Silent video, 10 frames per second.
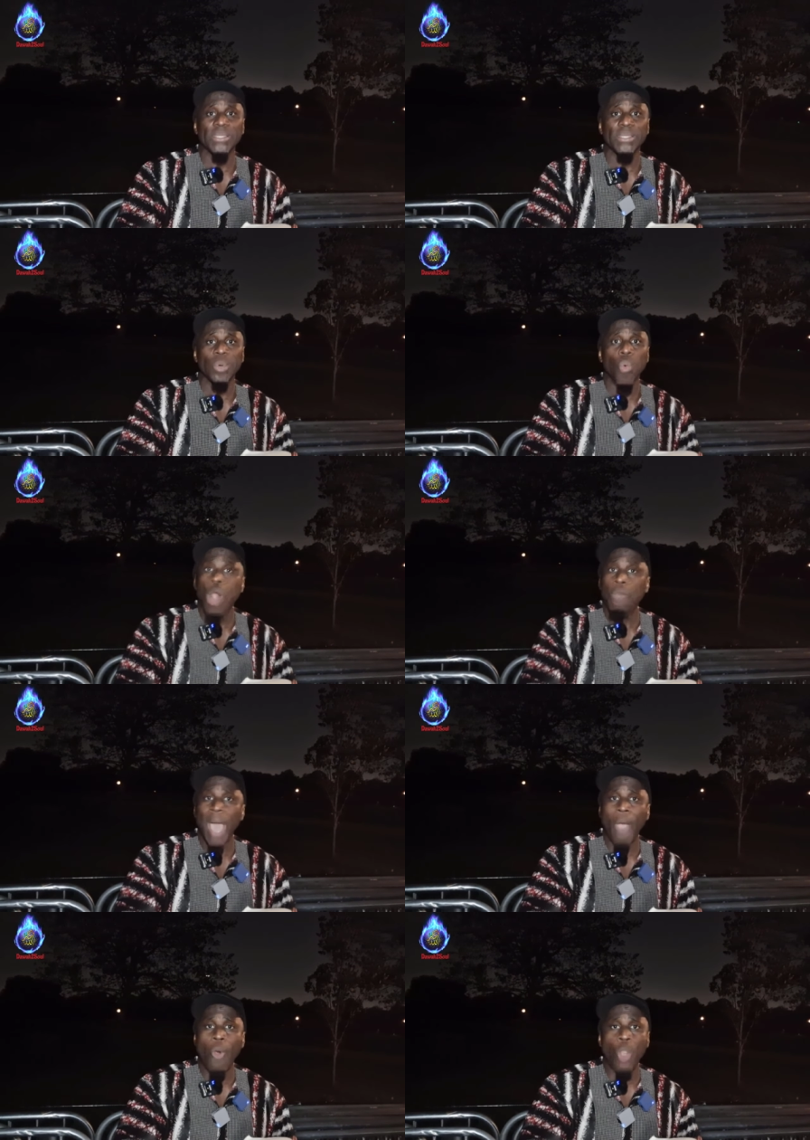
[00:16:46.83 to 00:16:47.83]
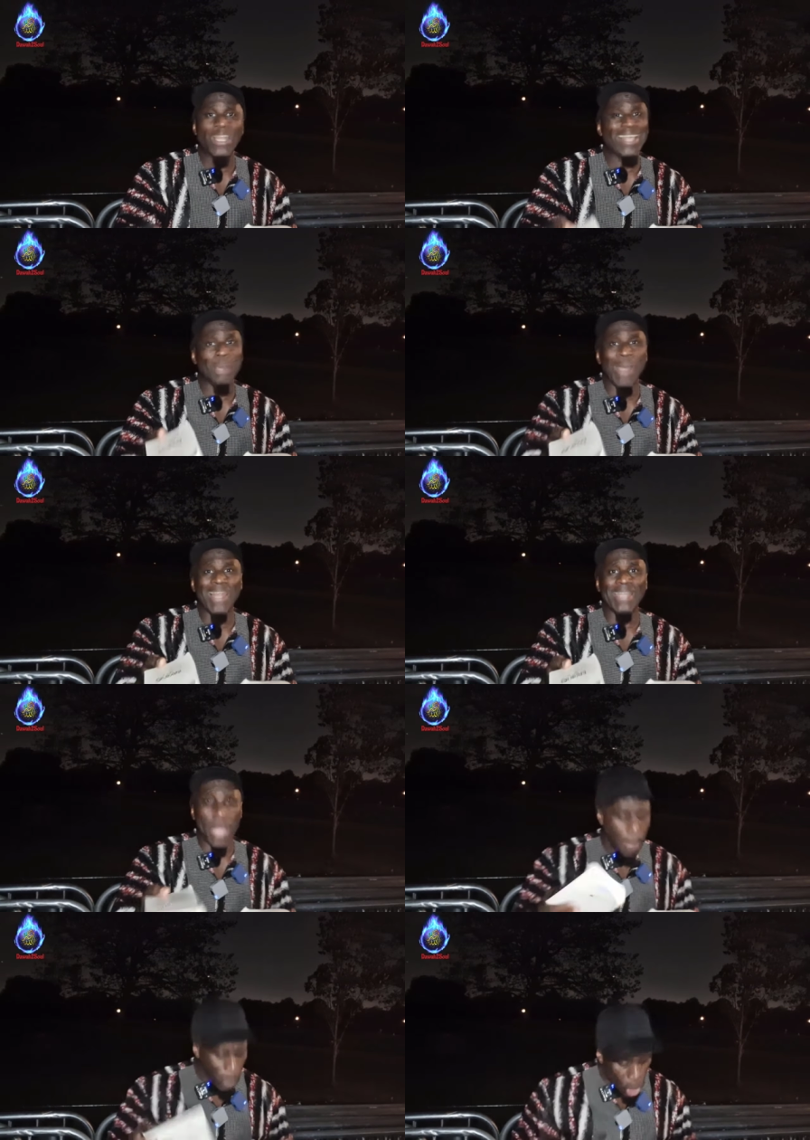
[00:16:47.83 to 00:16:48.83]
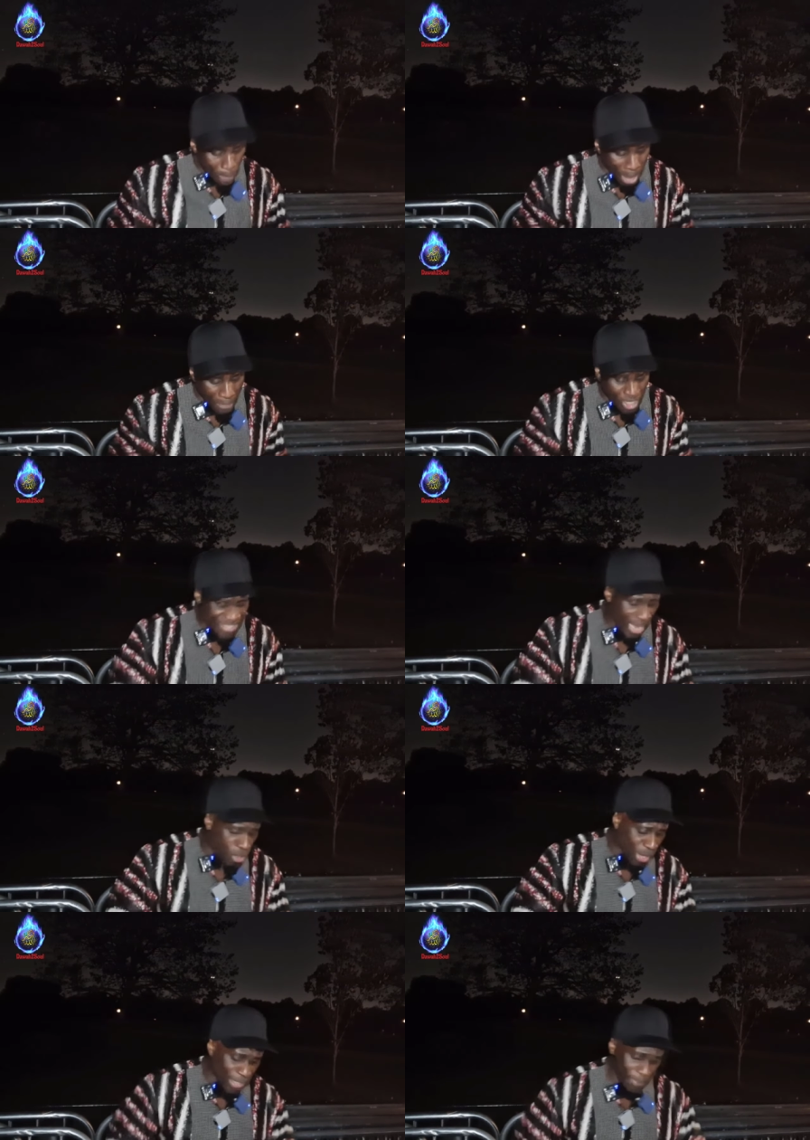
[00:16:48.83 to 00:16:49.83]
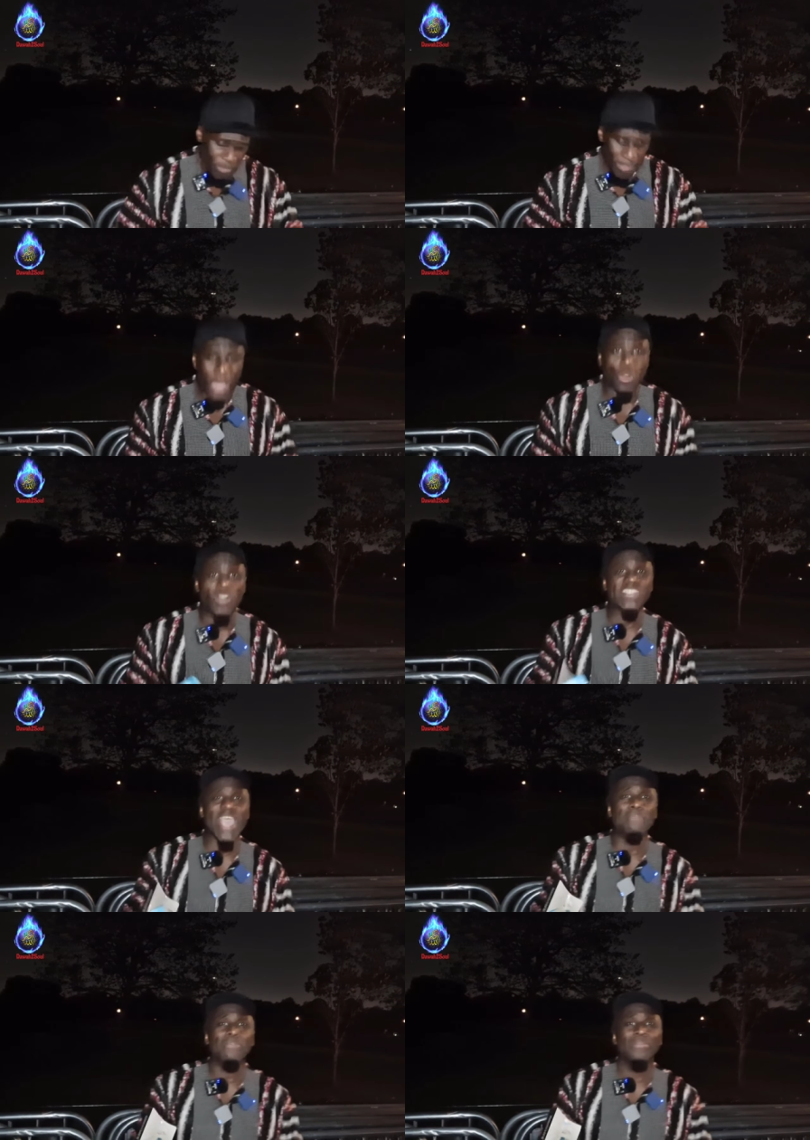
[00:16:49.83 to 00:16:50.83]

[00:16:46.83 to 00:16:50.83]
word by word, letter by letter. But your Bible is here, look at it. They are not the same.